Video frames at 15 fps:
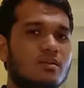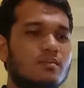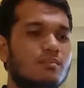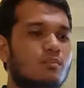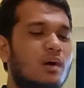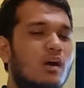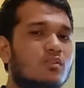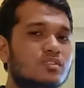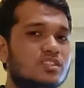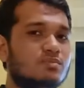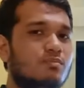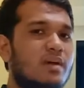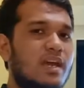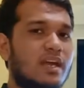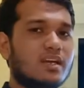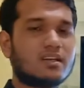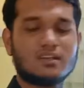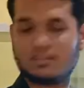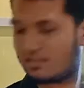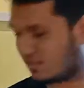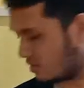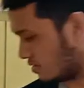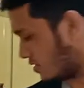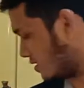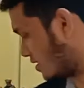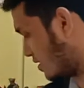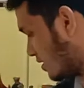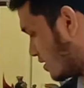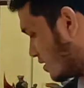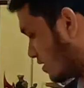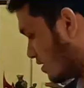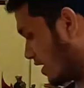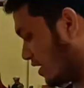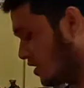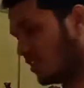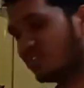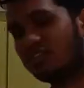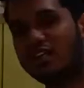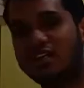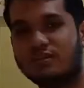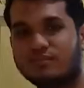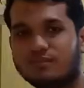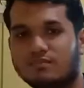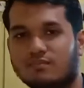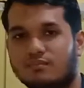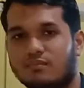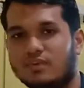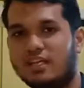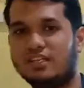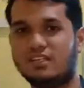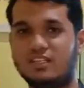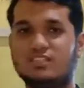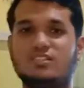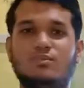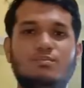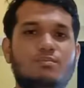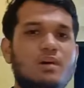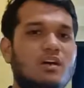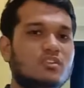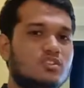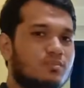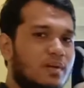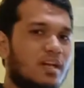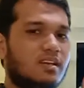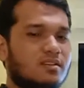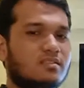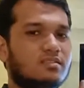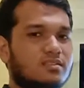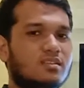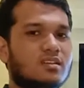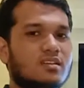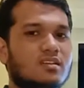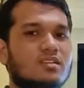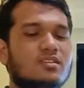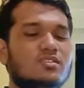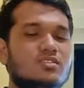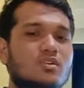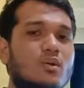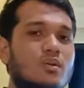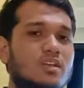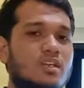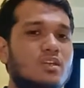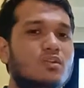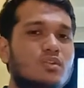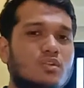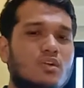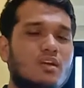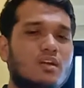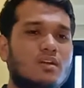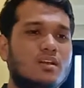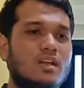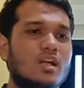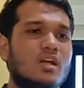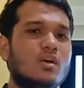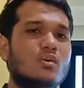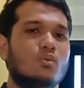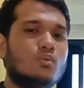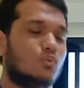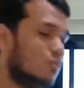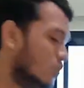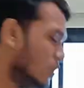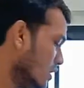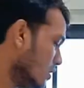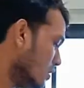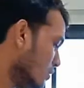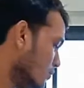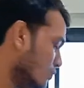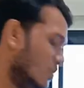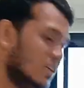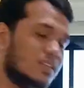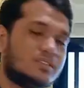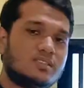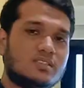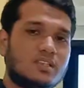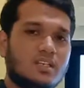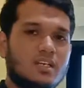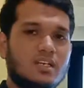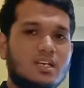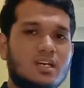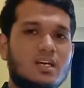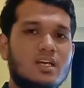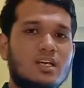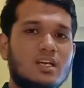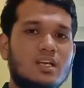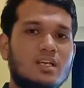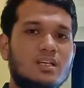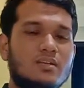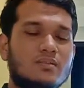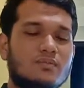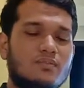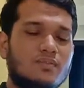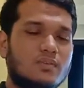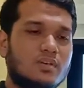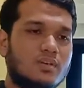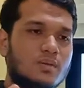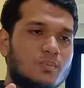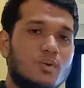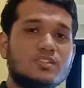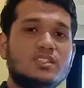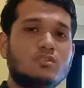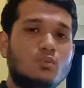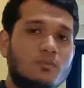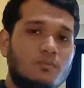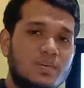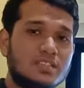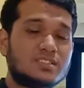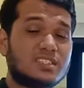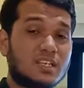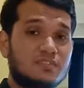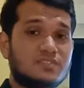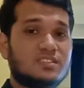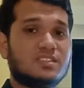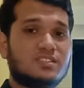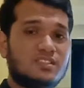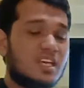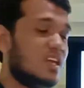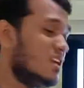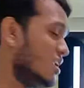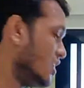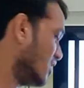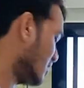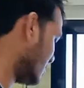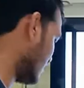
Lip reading: bounce back like this, bounce back. So the neutron will be the process will be self-sustaining.